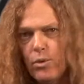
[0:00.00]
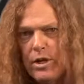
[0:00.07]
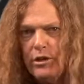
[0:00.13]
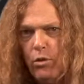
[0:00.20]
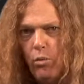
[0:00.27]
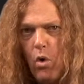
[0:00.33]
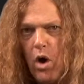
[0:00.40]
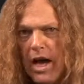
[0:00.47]

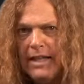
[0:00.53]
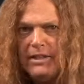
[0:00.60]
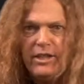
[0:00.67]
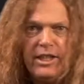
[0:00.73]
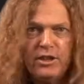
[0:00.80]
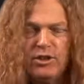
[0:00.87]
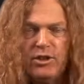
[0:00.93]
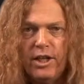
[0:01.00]
reason why I
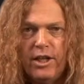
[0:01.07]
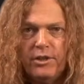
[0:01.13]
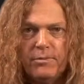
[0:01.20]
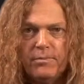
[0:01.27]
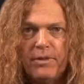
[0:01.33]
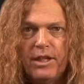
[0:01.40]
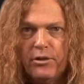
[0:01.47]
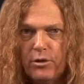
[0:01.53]
teach this
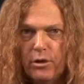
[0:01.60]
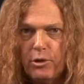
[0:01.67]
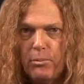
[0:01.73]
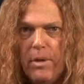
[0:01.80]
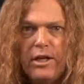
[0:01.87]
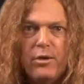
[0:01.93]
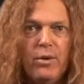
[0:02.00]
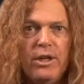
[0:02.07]
is there's
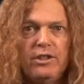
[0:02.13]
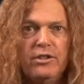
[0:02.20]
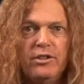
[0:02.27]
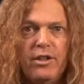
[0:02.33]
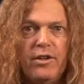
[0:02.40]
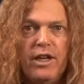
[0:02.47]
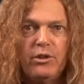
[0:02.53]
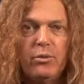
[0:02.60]
many
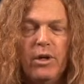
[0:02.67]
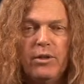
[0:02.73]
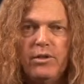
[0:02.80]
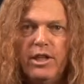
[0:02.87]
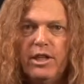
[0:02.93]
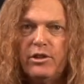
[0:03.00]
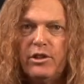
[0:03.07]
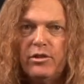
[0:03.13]
reasons in this one.
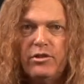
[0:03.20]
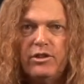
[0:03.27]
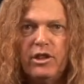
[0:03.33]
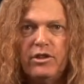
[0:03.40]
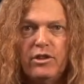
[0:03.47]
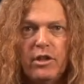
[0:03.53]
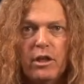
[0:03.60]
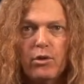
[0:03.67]
This is,
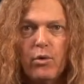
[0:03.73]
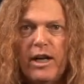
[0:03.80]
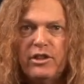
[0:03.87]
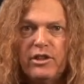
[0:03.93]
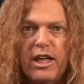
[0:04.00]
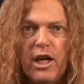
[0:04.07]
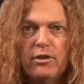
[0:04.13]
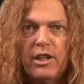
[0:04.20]
this is a great
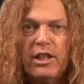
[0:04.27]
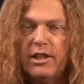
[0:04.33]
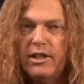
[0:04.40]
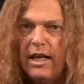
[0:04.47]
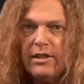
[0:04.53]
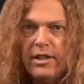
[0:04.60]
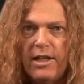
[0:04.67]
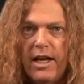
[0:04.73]
scale to
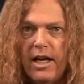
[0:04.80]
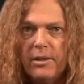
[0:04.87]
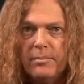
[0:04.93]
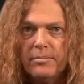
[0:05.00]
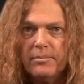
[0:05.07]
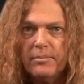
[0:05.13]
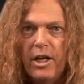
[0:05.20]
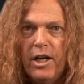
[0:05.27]
connect the neck
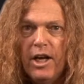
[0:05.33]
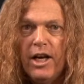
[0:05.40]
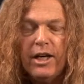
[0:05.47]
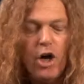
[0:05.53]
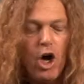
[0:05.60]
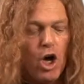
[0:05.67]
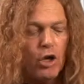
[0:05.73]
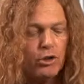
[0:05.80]

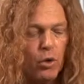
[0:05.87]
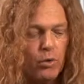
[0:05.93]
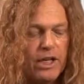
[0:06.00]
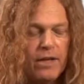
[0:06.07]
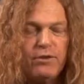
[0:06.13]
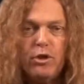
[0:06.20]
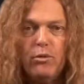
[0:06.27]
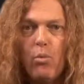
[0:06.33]
and also
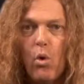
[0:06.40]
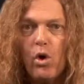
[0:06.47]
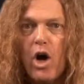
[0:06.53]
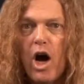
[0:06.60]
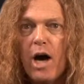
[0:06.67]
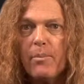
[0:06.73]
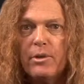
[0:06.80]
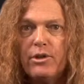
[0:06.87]
gives you
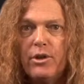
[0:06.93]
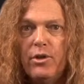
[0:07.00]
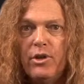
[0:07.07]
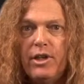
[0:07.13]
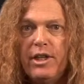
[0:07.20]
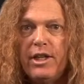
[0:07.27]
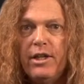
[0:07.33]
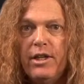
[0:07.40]
more
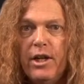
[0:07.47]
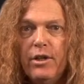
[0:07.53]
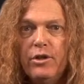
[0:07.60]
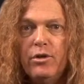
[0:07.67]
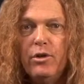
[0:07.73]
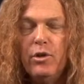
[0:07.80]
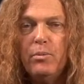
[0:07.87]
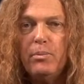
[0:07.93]
opportunity
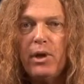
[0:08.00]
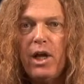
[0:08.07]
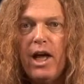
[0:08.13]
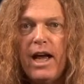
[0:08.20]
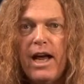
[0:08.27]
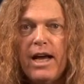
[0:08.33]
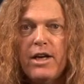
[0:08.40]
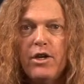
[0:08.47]
to
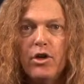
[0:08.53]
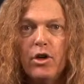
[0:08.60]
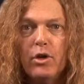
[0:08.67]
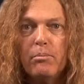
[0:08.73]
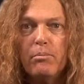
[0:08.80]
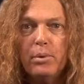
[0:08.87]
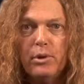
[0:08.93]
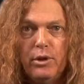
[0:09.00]
play your
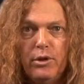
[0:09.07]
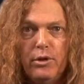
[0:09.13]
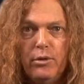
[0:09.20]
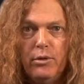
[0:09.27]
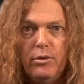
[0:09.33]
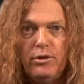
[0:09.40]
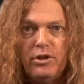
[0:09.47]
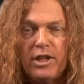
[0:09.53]

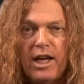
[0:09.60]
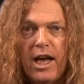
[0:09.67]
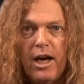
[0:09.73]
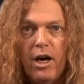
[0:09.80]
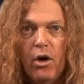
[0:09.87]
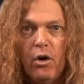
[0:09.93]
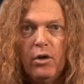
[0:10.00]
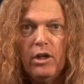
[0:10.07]
blues
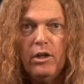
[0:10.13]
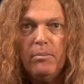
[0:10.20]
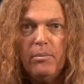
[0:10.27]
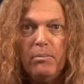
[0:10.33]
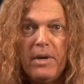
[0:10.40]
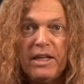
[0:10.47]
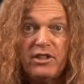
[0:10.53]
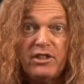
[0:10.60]
scale
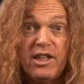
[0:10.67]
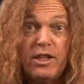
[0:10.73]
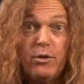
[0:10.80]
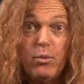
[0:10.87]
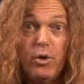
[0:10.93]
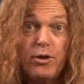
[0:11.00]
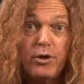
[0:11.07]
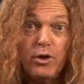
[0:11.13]
mixed in
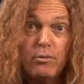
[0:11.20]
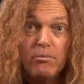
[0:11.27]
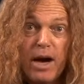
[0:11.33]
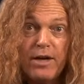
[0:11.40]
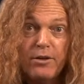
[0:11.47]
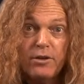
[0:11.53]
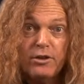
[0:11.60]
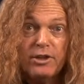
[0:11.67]
with your
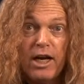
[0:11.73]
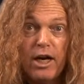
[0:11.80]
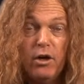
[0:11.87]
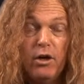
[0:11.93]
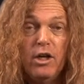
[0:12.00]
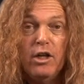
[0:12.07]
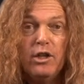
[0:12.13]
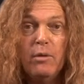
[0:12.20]
minor
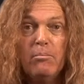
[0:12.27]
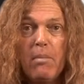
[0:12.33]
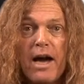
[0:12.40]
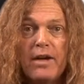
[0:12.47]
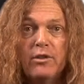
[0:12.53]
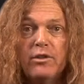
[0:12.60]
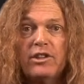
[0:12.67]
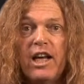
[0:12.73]
scale. The
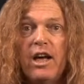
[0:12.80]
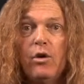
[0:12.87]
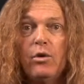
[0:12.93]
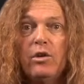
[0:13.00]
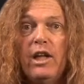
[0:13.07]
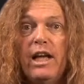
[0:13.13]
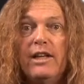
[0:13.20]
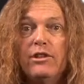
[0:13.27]
minor scale
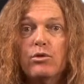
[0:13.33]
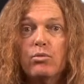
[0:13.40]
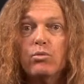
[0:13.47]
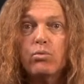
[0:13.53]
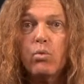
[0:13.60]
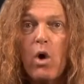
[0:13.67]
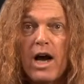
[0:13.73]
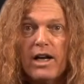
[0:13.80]
lays
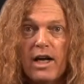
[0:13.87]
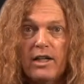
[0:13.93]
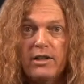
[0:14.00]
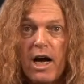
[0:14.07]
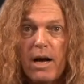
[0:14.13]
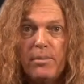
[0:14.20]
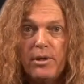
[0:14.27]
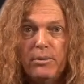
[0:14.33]
right on
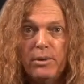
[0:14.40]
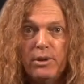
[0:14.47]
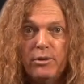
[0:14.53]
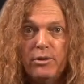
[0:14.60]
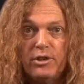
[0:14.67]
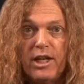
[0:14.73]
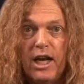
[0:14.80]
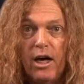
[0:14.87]
top of the
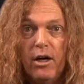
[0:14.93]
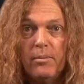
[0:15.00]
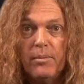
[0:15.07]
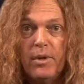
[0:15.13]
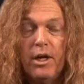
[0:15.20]
blues scale.